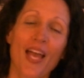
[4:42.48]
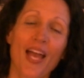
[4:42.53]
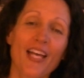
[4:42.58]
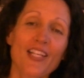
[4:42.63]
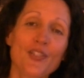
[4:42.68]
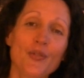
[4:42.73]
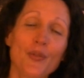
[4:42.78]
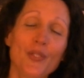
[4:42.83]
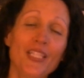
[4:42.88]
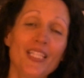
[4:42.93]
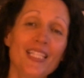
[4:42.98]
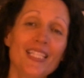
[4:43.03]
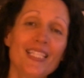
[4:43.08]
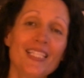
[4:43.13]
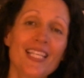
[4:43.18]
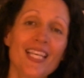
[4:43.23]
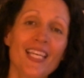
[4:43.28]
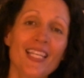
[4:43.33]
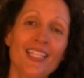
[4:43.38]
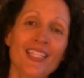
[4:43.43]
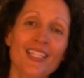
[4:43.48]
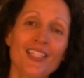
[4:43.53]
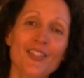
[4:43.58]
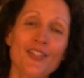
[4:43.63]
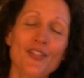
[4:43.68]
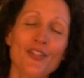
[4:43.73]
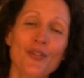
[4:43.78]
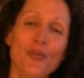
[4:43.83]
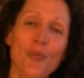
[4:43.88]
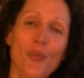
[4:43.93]
As we descend
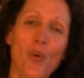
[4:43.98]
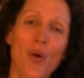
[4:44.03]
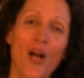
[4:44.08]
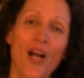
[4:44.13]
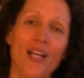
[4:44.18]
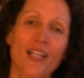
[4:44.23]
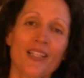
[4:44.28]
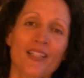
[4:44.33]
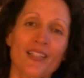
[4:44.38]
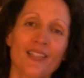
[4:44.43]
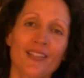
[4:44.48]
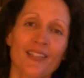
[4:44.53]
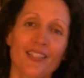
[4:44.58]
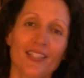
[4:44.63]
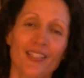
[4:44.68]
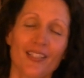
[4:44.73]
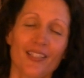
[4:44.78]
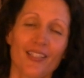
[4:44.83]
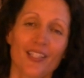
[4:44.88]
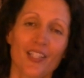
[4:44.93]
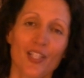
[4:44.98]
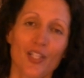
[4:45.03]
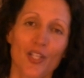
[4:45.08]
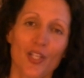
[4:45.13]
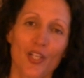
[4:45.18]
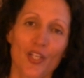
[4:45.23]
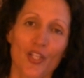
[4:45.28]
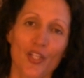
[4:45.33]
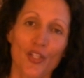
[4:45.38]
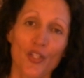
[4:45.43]
to 1,
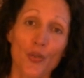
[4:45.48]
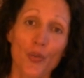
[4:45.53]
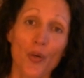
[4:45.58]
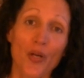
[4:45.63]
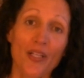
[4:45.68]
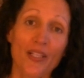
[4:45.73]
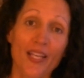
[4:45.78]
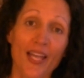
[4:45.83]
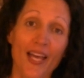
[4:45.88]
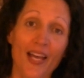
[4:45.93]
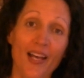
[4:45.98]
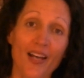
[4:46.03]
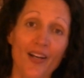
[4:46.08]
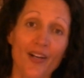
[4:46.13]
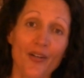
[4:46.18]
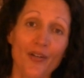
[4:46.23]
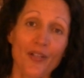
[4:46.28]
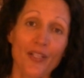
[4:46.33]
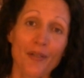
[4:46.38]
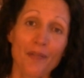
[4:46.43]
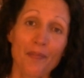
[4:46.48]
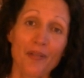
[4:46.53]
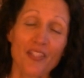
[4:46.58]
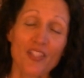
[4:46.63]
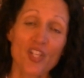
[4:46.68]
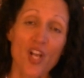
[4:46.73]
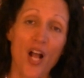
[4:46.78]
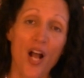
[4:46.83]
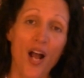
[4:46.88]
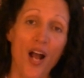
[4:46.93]
you are now at a
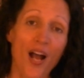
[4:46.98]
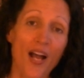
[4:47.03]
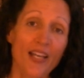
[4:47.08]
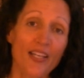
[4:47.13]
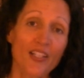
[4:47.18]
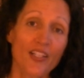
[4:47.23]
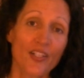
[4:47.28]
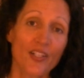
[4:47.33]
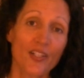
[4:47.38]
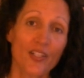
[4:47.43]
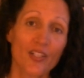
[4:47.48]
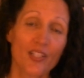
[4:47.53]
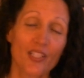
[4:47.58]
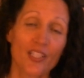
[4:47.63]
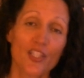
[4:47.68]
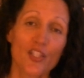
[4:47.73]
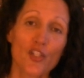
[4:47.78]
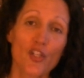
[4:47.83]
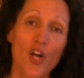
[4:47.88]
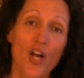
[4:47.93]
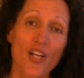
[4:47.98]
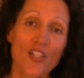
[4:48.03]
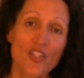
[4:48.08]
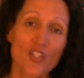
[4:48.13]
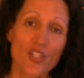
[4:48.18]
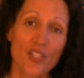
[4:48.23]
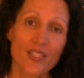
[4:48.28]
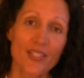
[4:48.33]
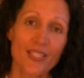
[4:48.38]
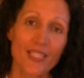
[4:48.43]
much higher
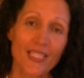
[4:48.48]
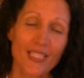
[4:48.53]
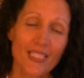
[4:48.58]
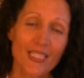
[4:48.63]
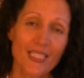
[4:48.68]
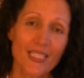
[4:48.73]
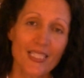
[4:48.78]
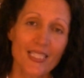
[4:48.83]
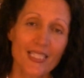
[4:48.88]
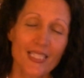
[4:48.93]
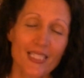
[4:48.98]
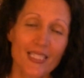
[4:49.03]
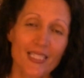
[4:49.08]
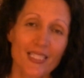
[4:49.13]
consciousness,